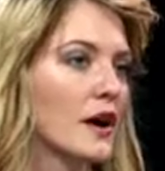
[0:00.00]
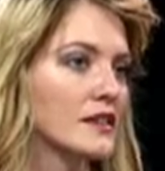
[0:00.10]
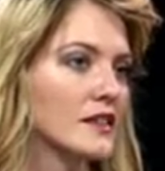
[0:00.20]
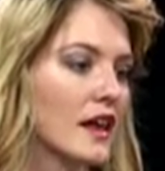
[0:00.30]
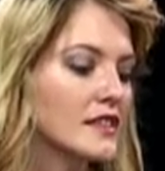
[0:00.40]

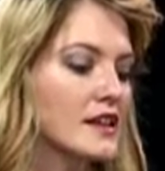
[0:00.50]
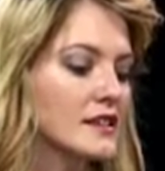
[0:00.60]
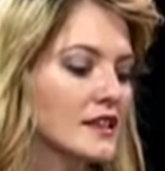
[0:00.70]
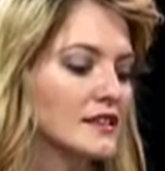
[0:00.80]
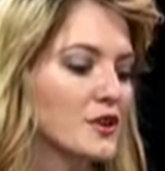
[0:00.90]
so I
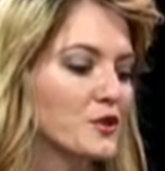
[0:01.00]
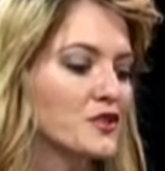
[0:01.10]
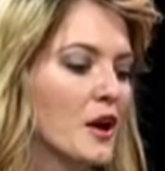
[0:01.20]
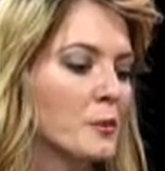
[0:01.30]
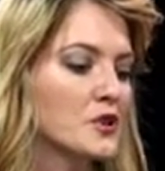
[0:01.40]
think that
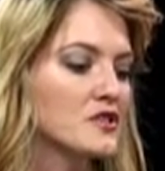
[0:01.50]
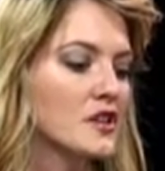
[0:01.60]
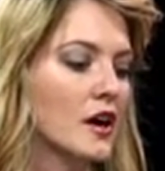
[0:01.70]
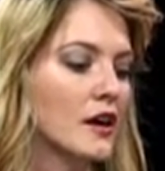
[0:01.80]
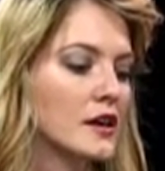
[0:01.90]
those
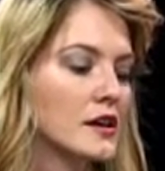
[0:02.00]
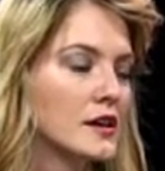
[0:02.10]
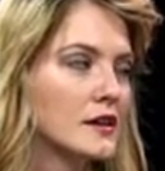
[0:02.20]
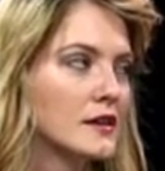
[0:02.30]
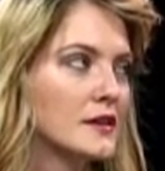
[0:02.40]
numbers
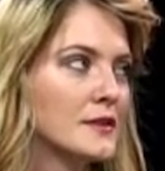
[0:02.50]
are,